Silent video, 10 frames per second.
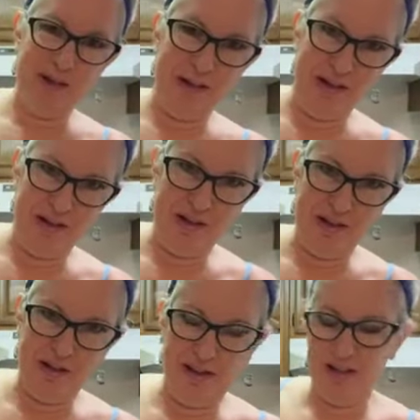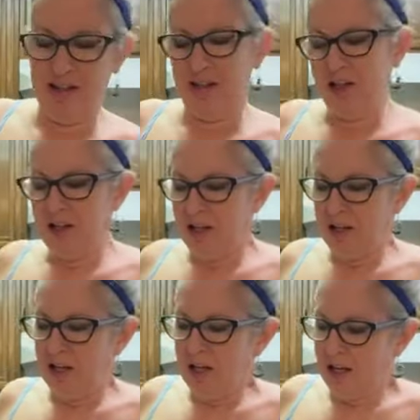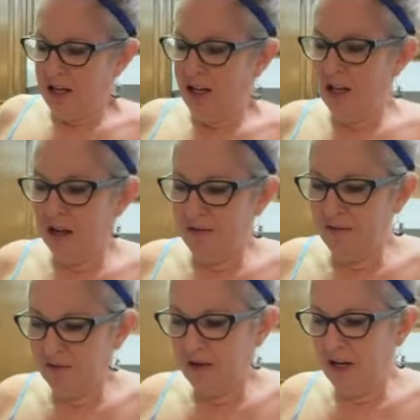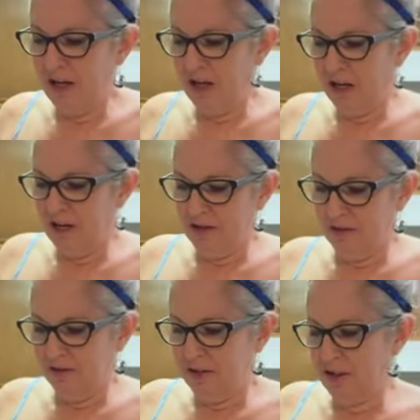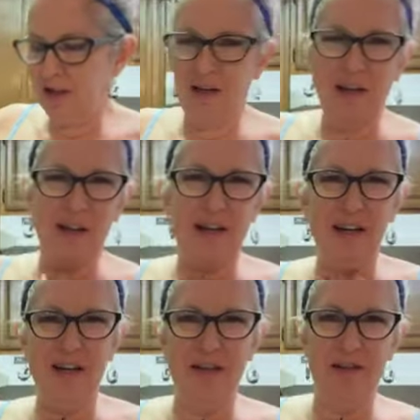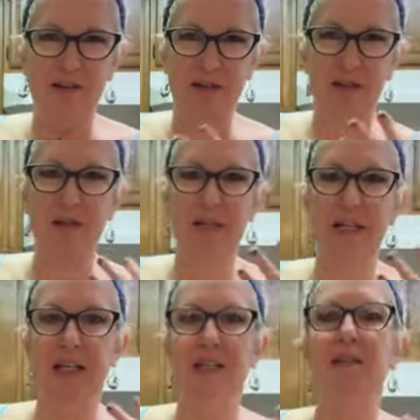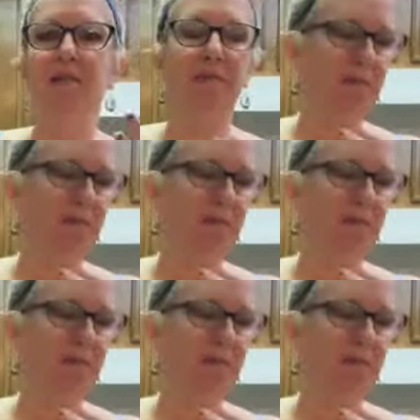series. And for right now, it's kind of hot in here. That's why